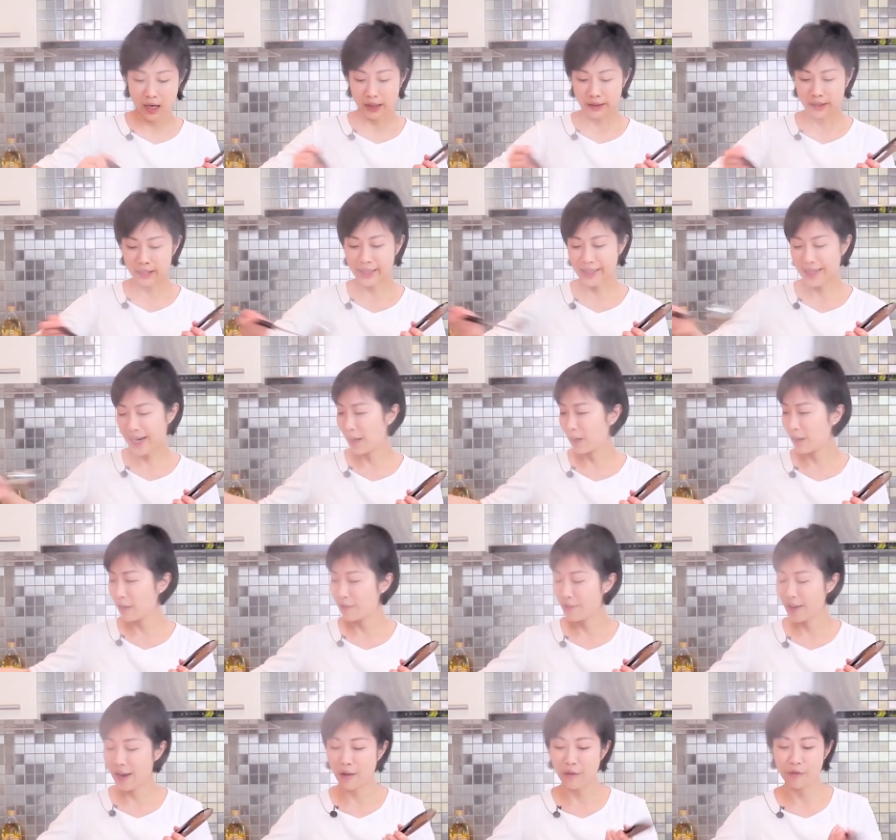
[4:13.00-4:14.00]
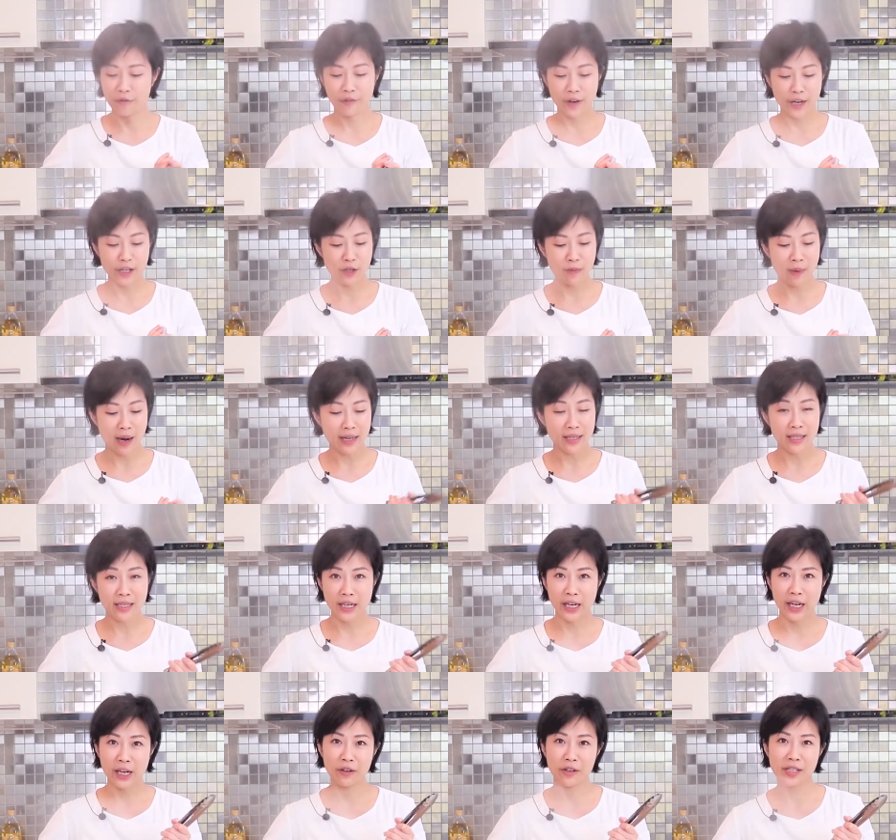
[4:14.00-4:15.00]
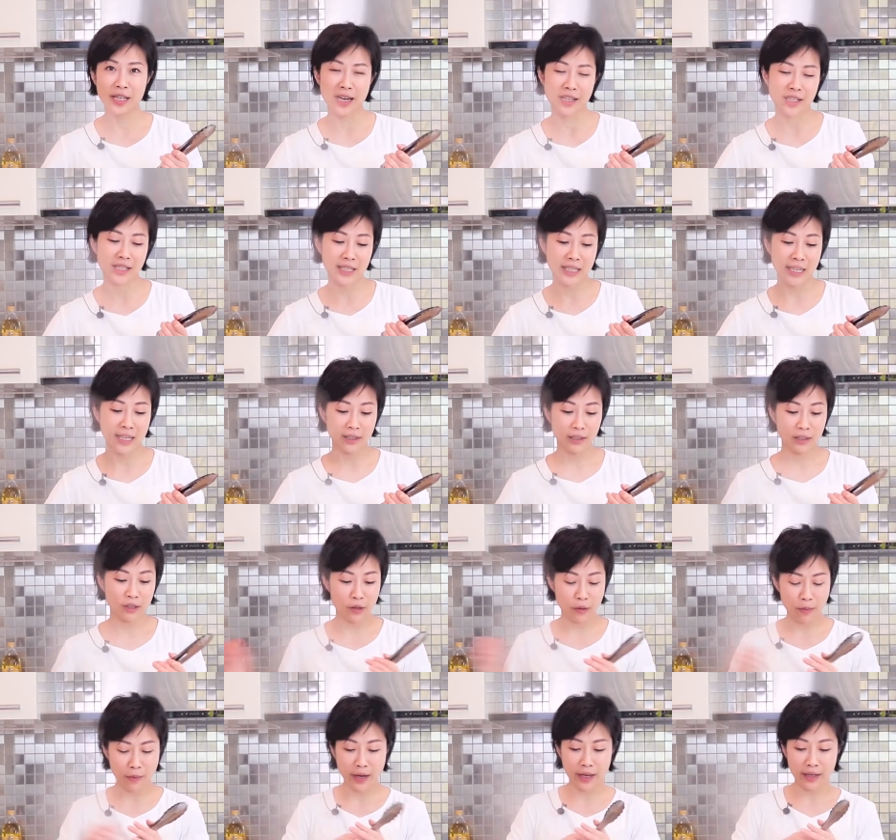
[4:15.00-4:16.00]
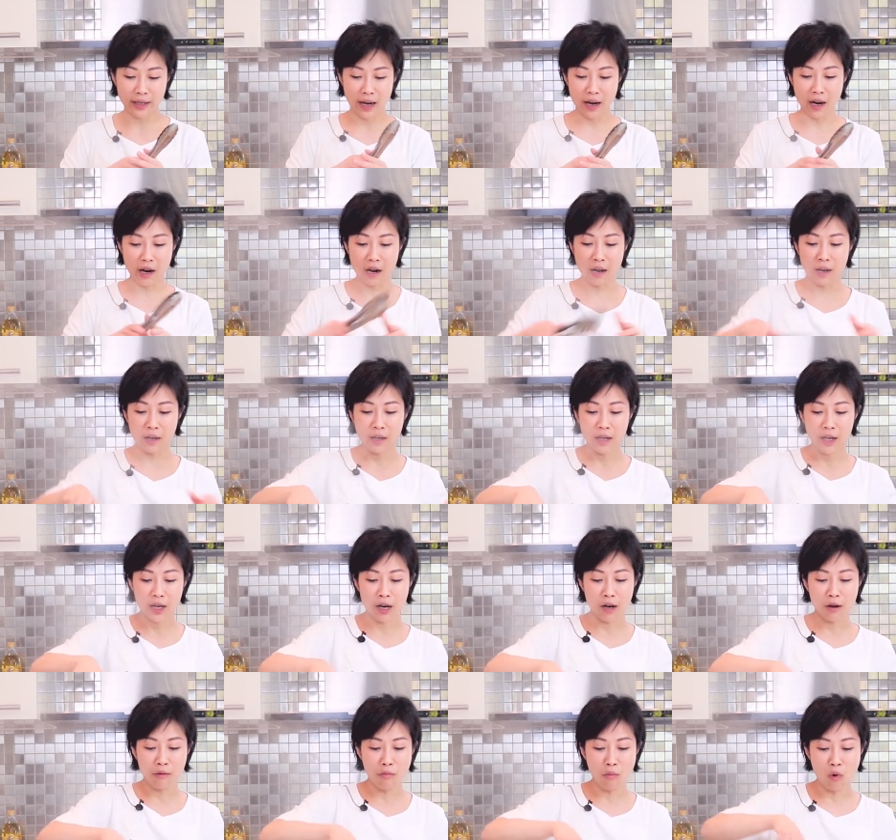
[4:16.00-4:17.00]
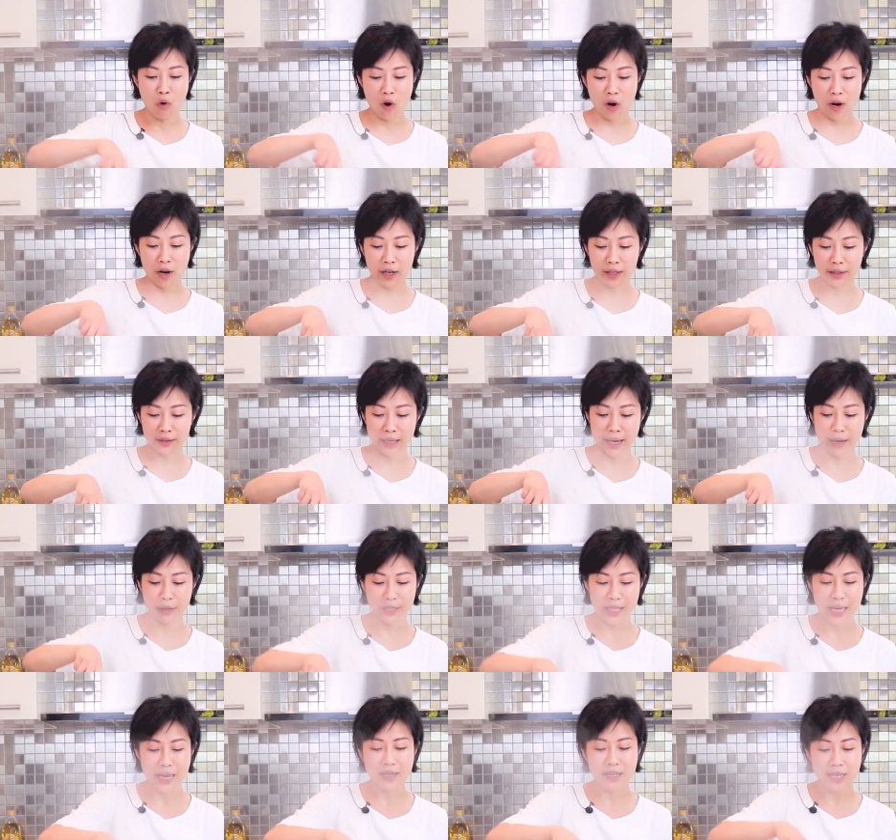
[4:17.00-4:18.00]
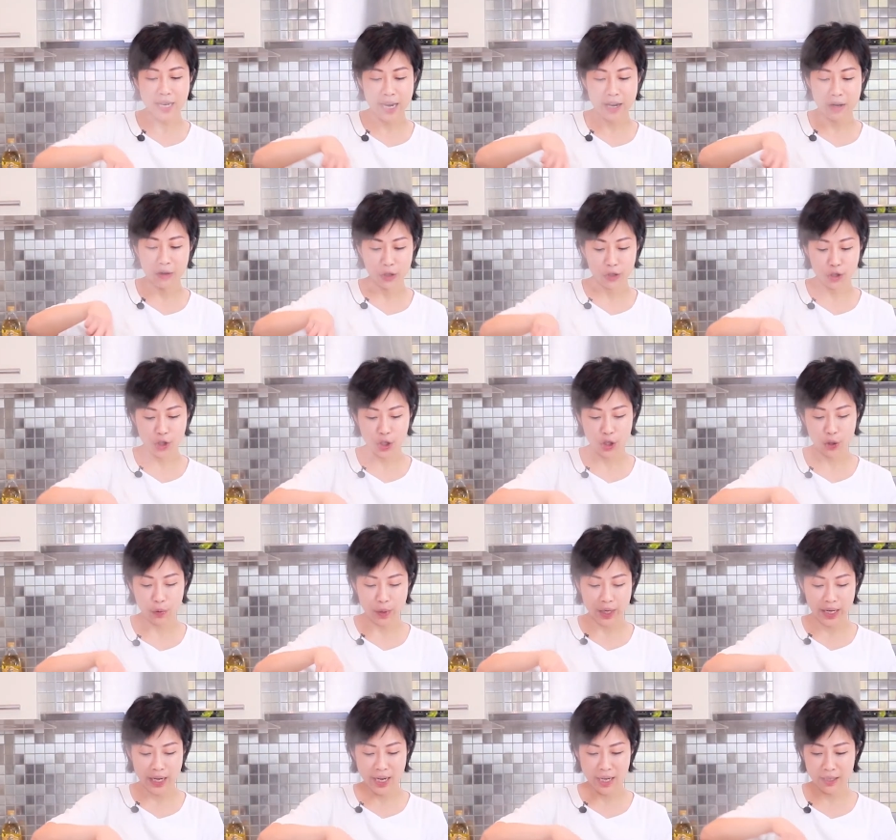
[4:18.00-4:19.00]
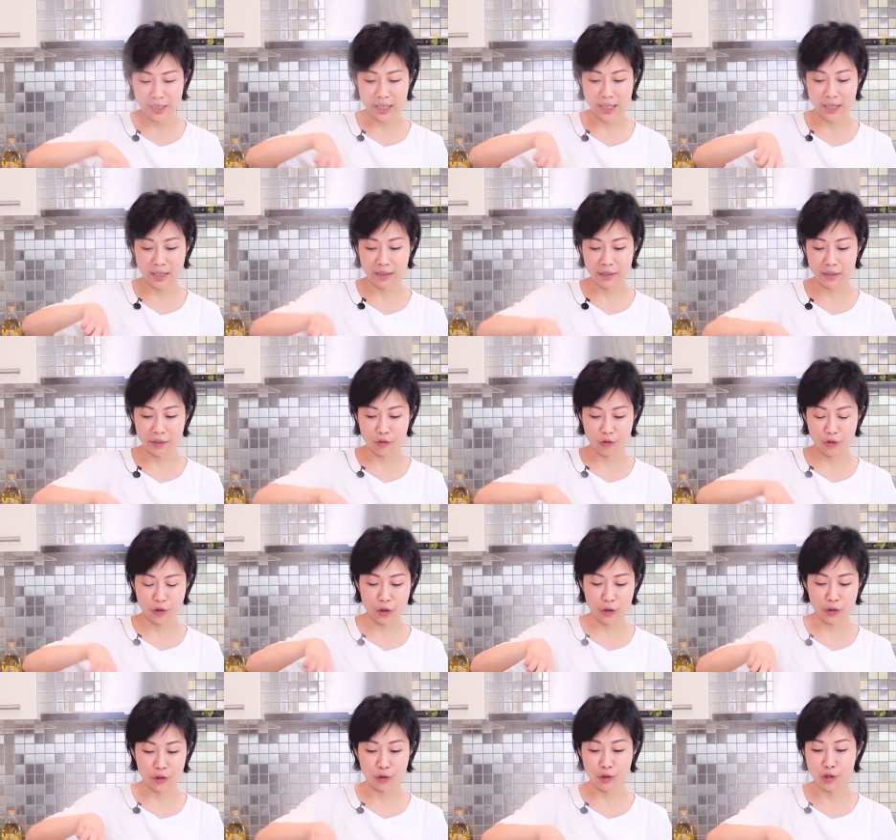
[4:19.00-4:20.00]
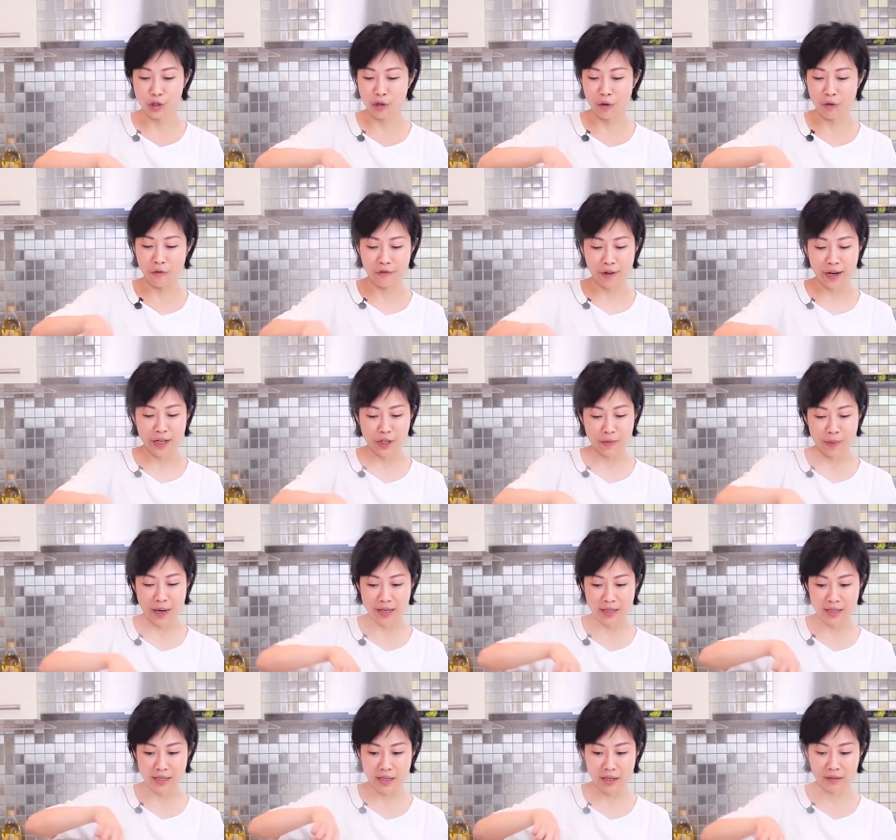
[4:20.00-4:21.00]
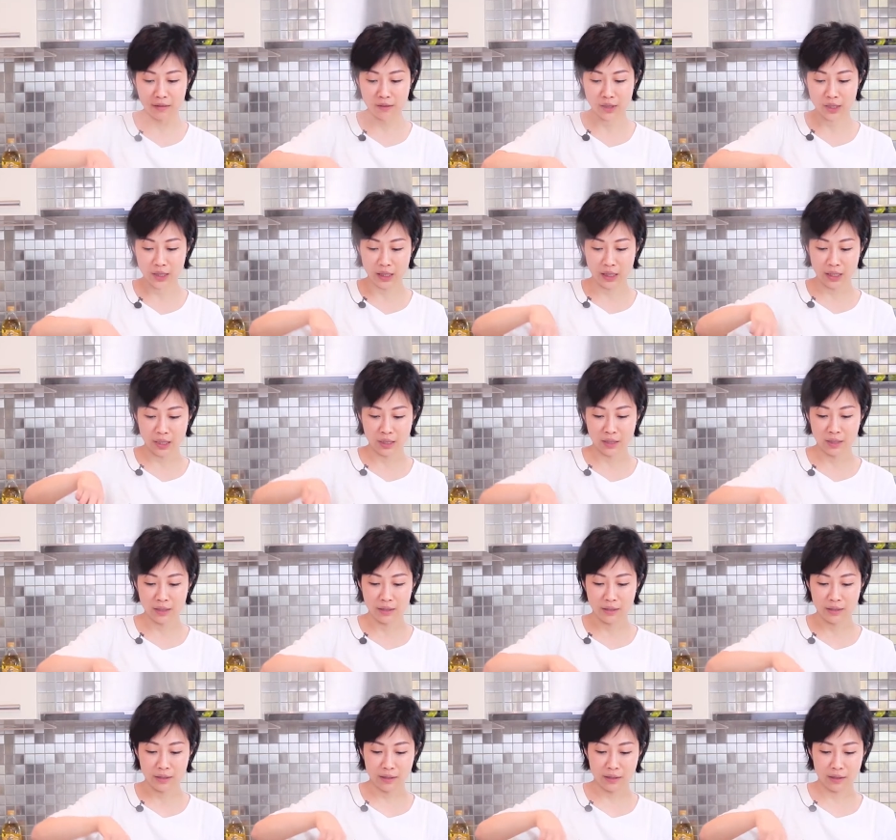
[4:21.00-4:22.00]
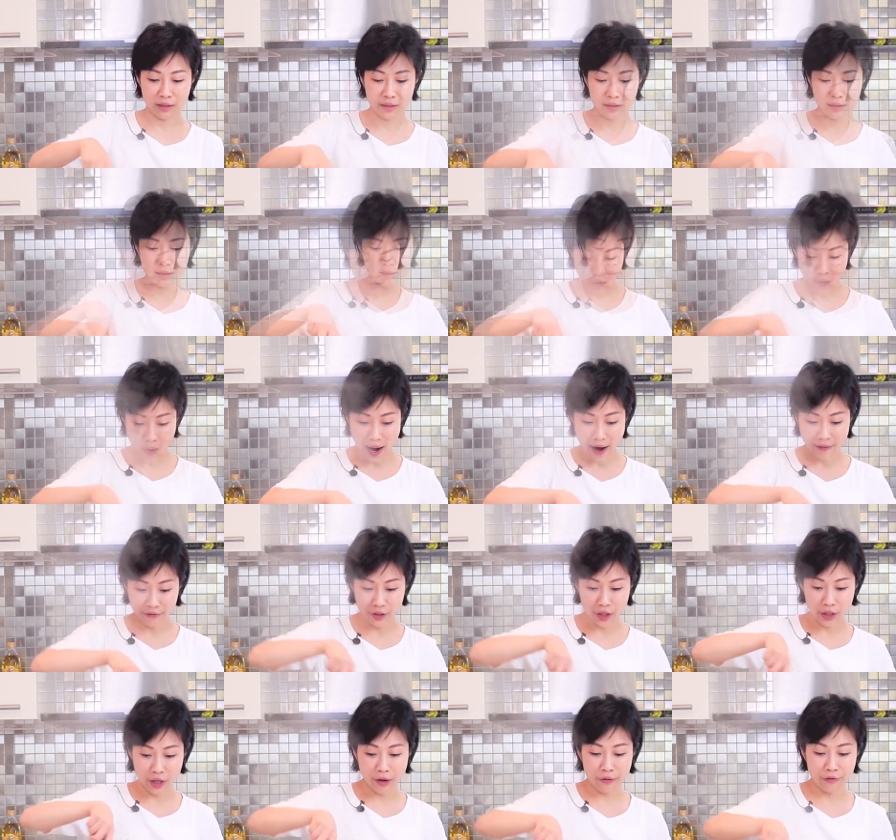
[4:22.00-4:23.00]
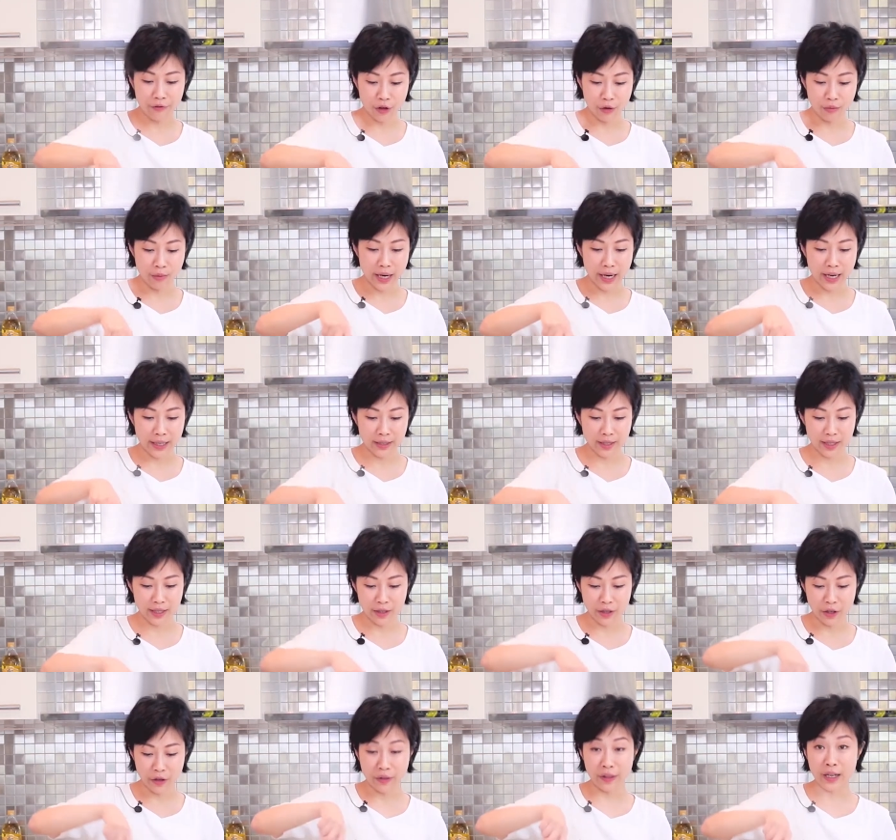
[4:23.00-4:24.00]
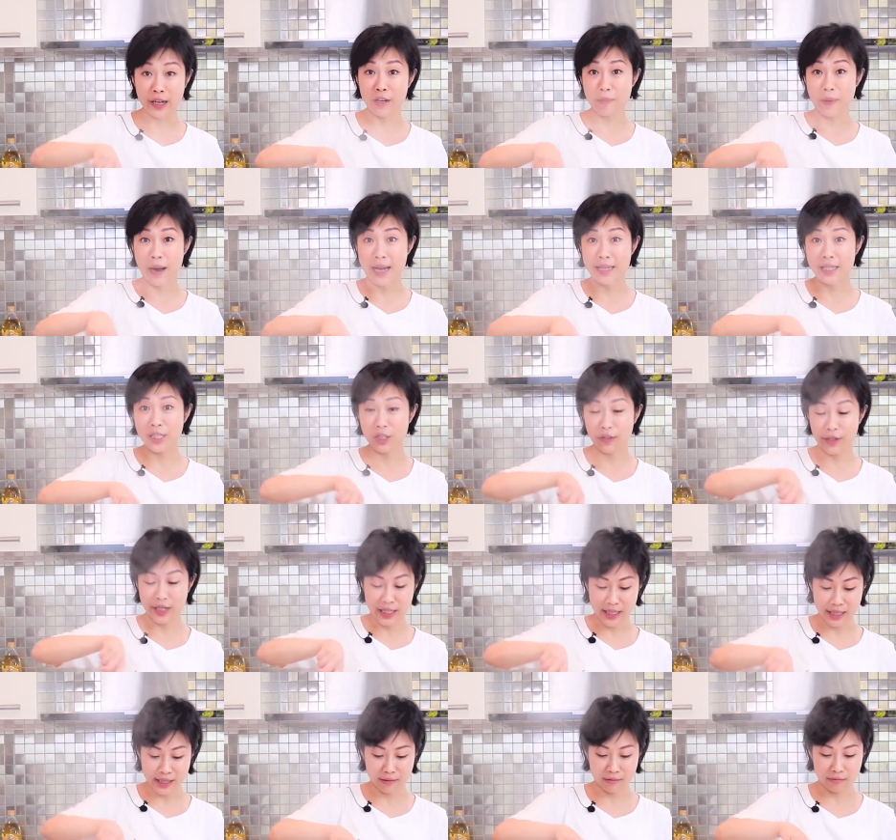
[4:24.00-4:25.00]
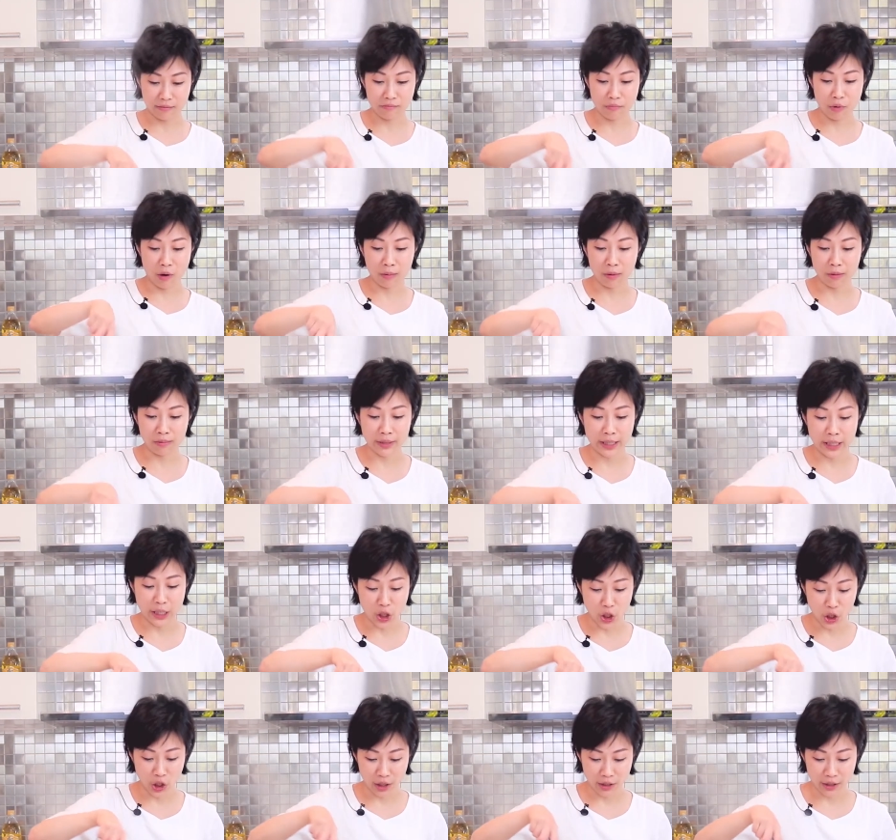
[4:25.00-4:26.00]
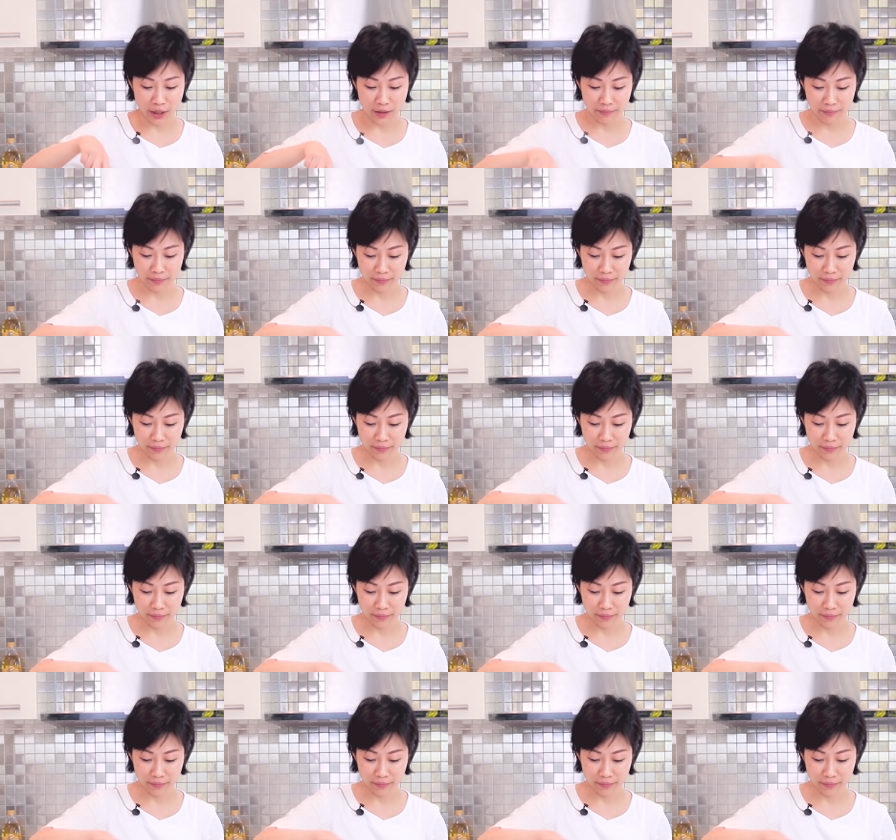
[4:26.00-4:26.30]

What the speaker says: The style of our fresh pasta here is actually a little bit more al dente or chewier than your usual fresh pasta. So after a few minutes, you think your pasta is probably cooked.